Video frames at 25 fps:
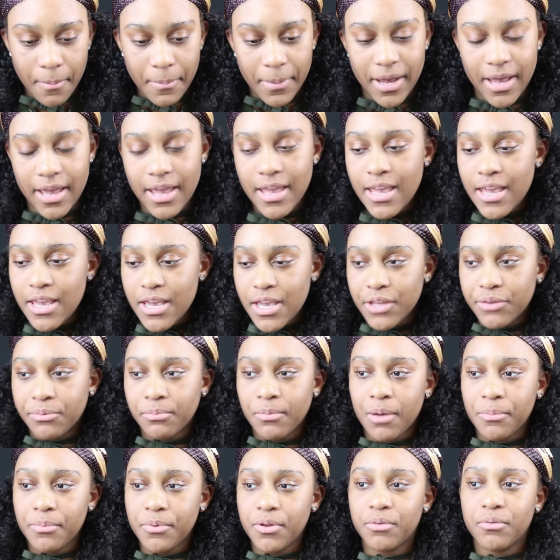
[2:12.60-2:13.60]
But it's
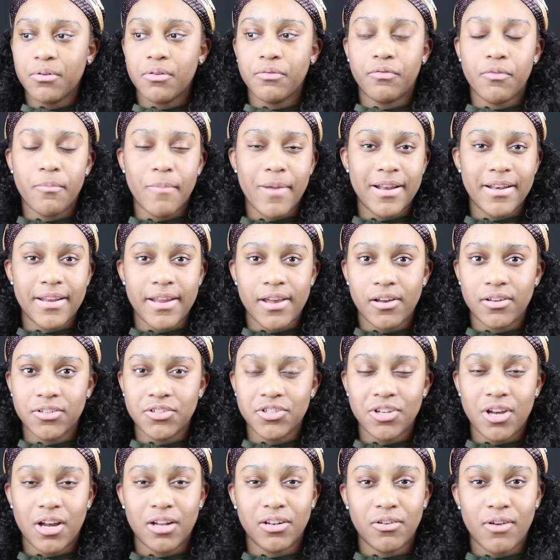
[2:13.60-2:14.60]
my beauty room for my
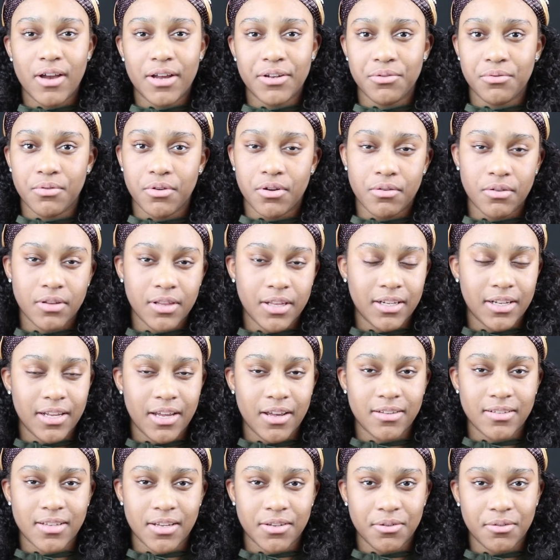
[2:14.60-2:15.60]
nails. Y'all know I do acrylic
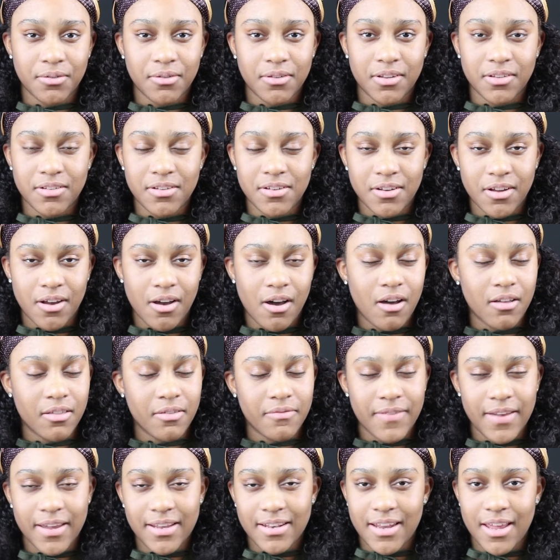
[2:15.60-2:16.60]
nails. I do the, you know, all
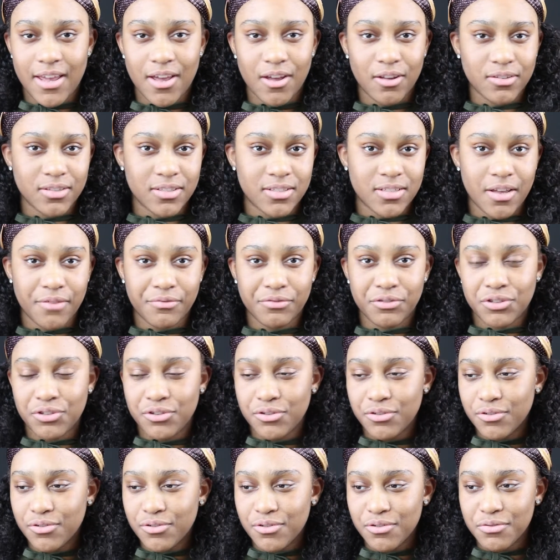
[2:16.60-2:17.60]
the fake nail stuff
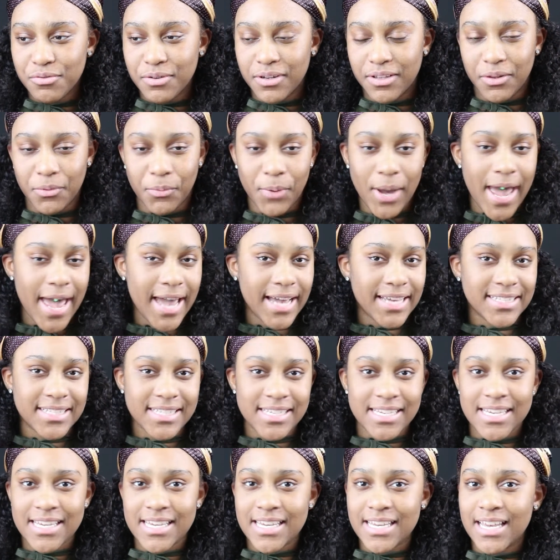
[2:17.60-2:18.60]
too, and the
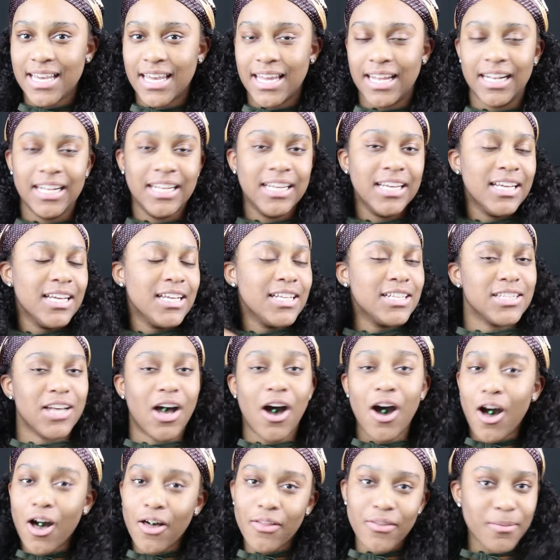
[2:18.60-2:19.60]
waxing and
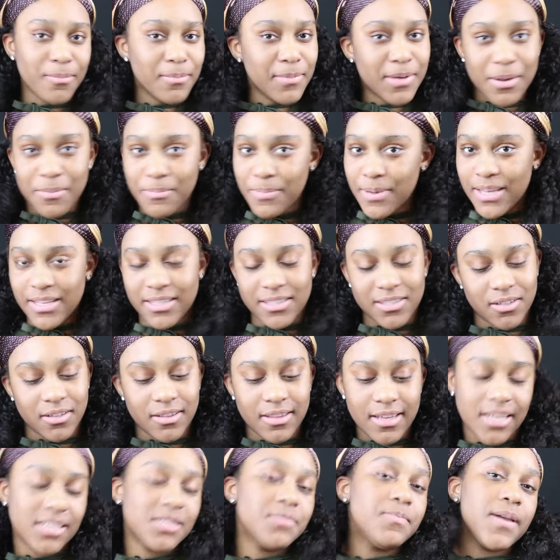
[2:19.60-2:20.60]
all them good bits. So
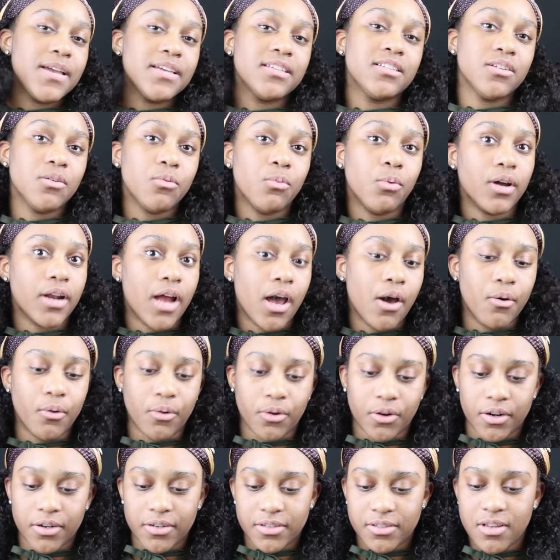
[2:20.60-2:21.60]
that's basically what I
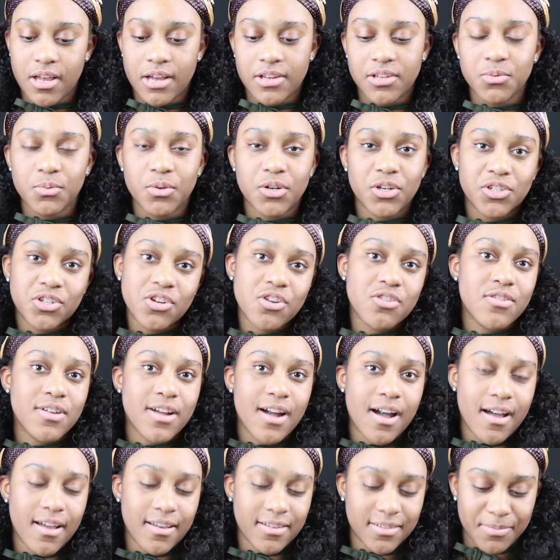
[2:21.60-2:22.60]
ordered. So I just want to show you
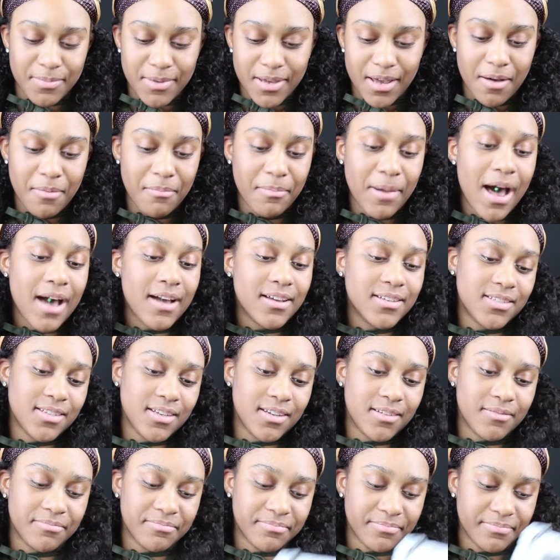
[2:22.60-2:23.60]
guys the
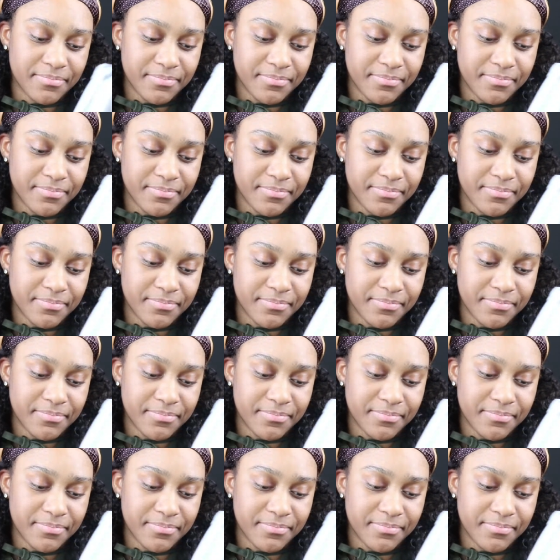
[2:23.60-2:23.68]
unboxing.